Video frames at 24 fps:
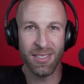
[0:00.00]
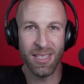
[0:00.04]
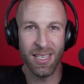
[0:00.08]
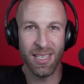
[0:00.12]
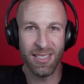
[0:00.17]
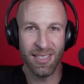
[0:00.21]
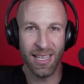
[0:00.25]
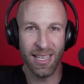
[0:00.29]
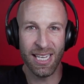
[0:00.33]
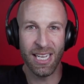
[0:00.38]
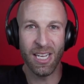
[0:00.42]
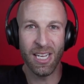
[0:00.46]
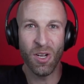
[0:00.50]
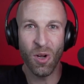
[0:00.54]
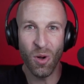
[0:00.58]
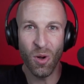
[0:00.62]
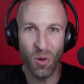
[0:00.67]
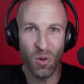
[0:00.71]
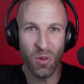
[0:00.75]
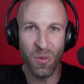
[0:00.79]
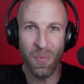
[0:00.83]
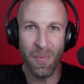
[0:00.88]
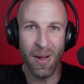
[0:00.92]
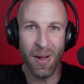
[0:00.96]
is like a
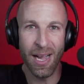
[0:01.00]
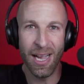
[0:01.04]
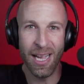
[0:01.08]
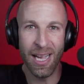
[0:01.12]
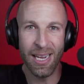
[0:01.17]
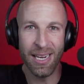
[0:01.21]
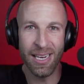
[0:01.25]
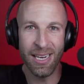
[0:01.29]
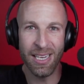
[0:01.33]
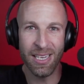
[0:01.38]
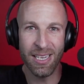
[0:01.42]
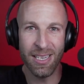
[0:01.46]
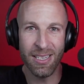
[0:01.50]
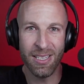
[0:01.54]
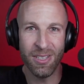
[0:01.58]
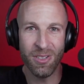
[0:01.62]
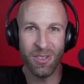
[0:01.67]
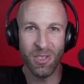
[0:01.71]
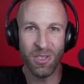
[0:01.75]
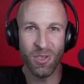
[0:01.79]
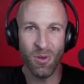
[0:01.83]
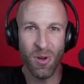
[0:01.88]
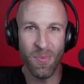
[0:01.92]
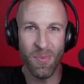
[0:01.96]
gold mine and you
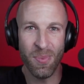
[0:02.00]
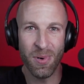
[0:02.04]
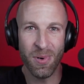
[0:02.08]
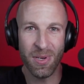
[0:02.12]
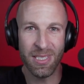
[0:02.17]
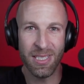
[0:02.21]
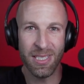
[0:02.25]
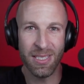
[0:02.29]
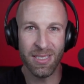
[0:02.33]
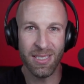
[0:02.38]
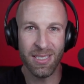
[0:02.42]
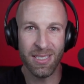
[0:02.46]
do a book to,